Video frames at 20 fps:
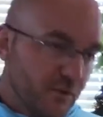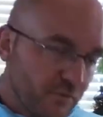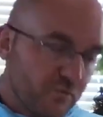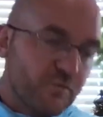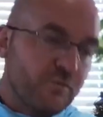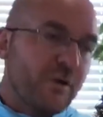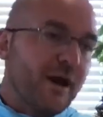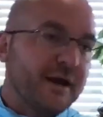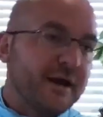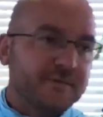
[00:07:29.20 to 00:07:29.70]

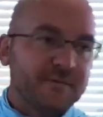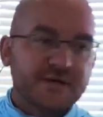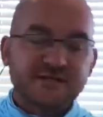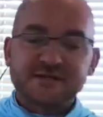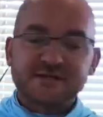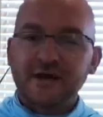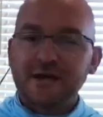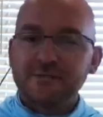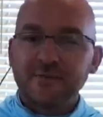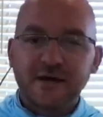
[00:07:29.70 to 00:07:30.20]
ride my
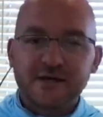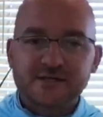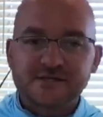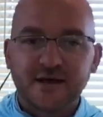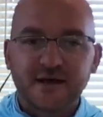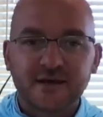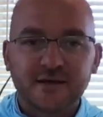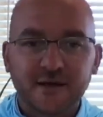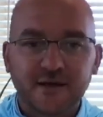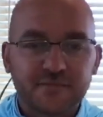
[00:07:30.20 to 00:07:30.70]
side by
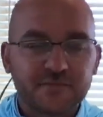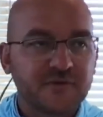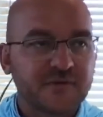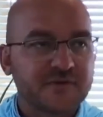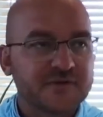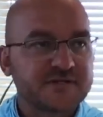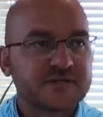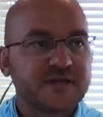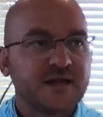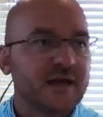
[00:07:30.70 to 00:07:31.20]
side up to the
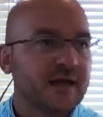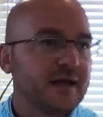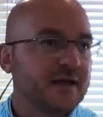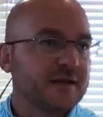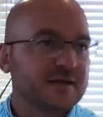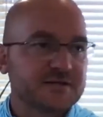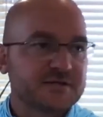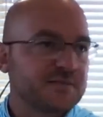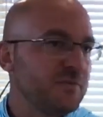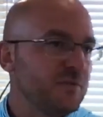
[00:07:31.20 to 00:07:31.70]
stand.
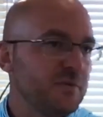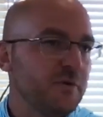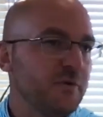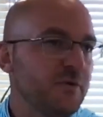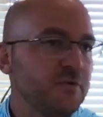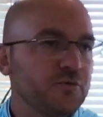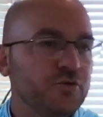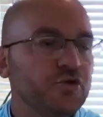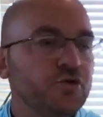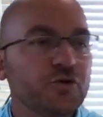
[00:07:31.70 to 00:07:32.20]
It's
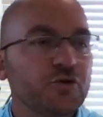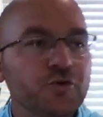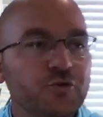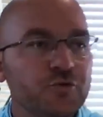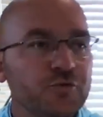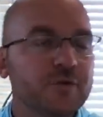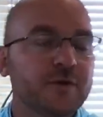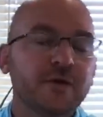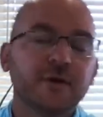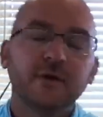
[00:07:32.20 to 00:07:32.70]

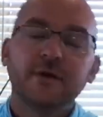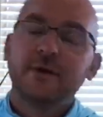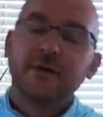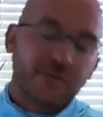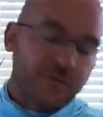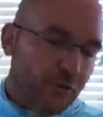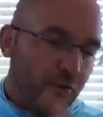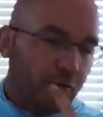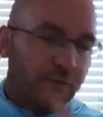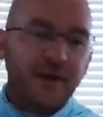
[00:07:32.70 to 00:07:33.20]
noon.
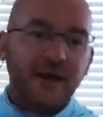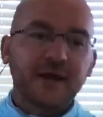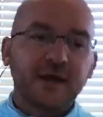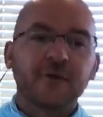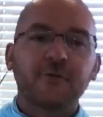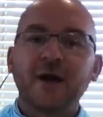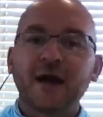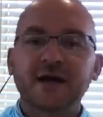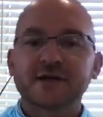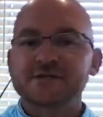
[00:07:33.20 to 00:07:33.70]
Throw a bag of
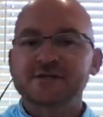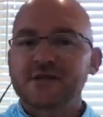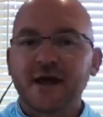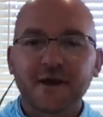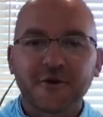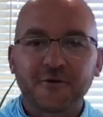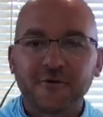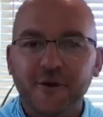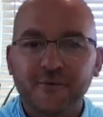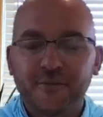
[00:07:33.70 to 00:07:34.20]
rock
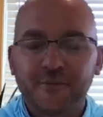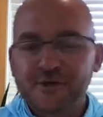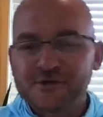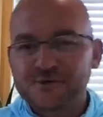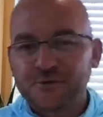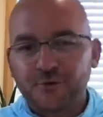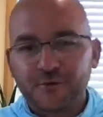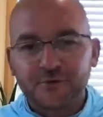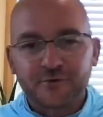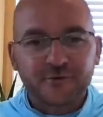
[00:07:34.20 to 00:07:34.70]
stacker on my
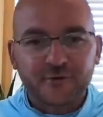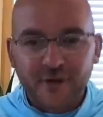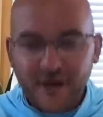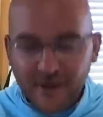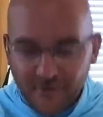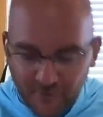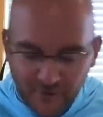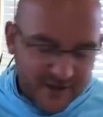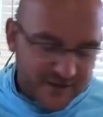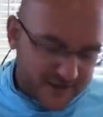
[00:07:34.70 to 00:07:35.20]
shoulder, and I
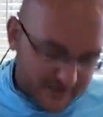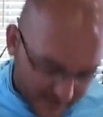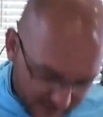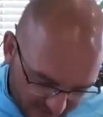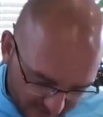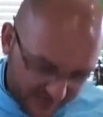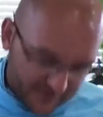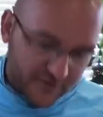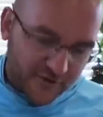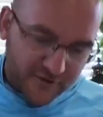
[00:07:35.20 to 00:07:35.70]
walk in.
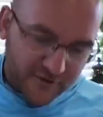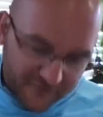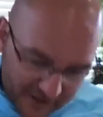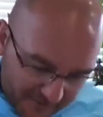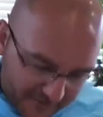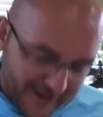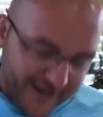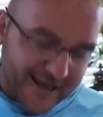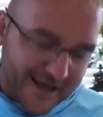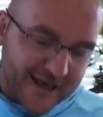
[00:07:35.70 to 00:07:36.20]
And I've got
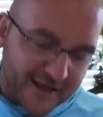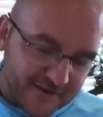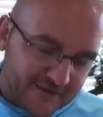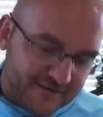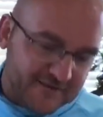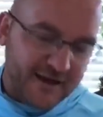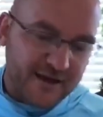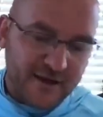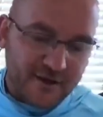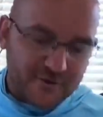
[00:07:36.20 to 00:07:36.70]
my head
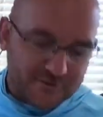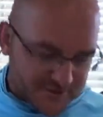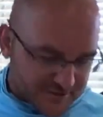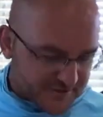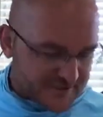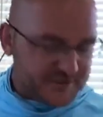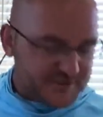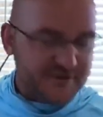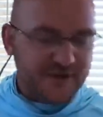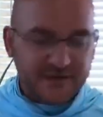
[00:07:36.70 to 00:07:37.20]
down,
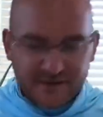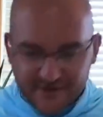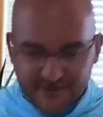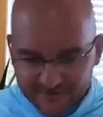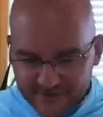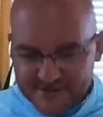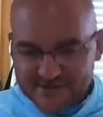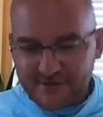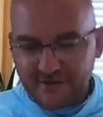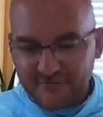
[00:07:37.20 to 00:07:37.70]
just trying to give
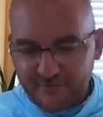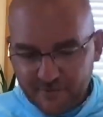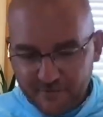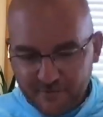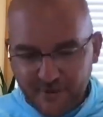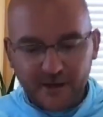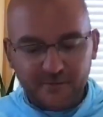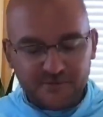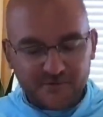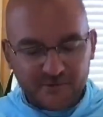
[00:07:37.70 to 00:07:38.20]
myself a
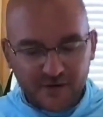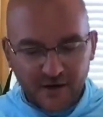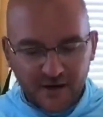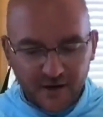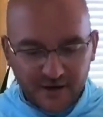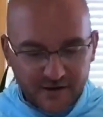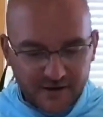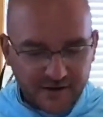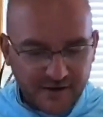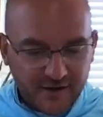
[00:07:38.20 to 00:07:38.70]
pep
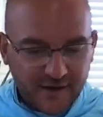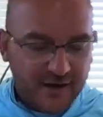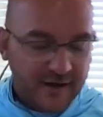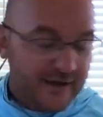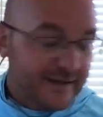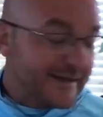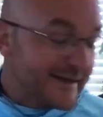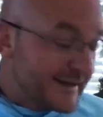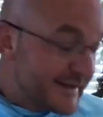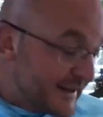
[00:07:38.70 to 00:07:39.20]
talk.
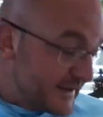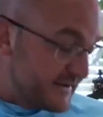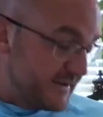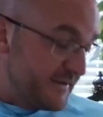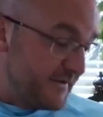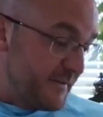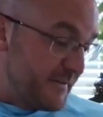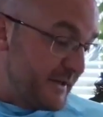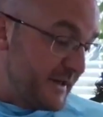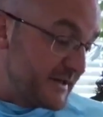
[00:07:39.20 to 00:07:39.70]
And I get to
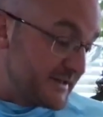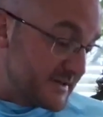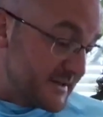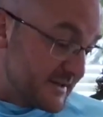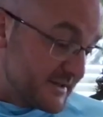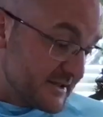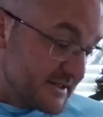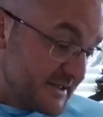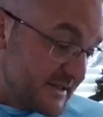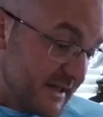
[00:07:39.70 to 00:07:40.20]
the base of the
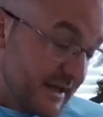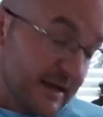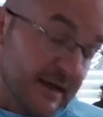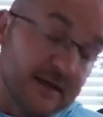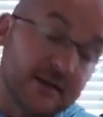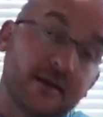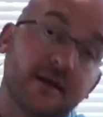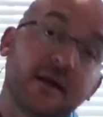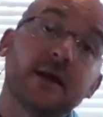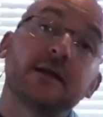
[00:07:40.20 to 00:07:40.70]

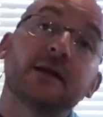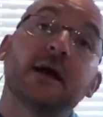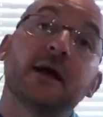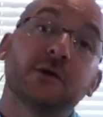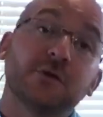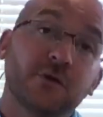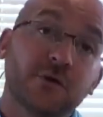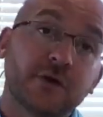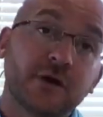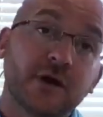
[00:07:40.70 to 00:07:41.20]
stand, and I
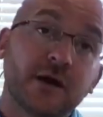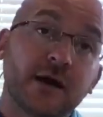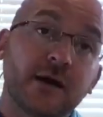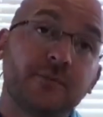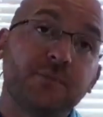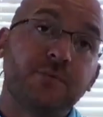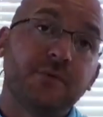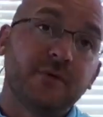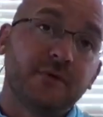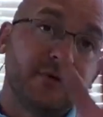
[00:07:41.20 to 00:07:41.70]
look
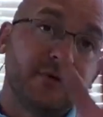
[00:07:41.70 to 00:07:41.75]
up,